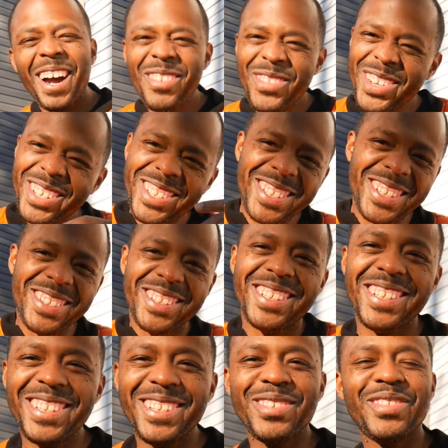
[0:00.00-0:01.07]
I feel so
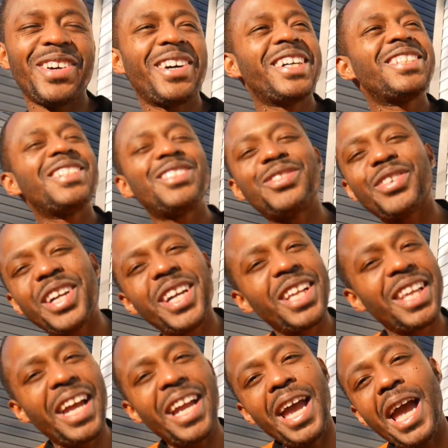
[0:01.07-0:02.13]
good, bro. I just
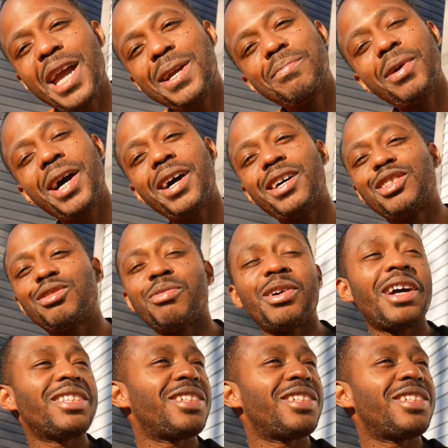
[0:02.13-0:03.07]
ran like eight miles, bro.